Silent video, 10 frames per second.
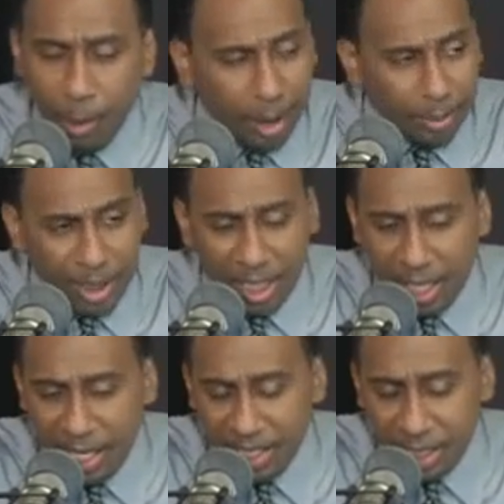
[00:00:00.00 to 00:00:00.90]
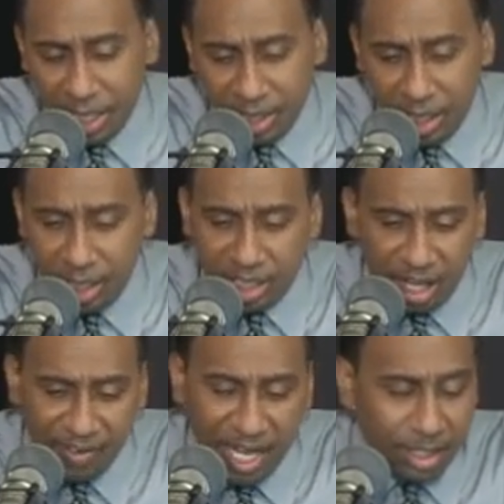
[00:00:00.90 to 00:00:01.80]
Welcome to the latest edition of the
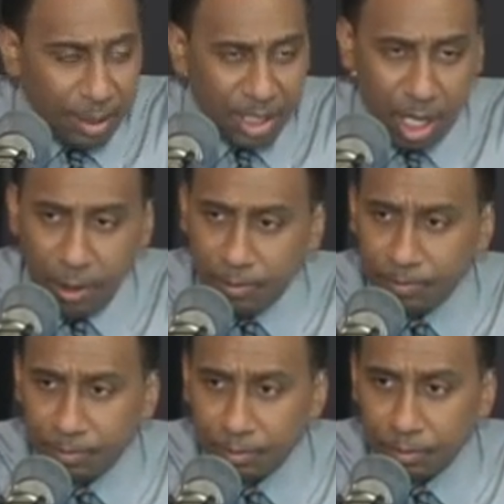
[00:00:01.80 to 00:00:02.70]
Stephen A. Smith Show.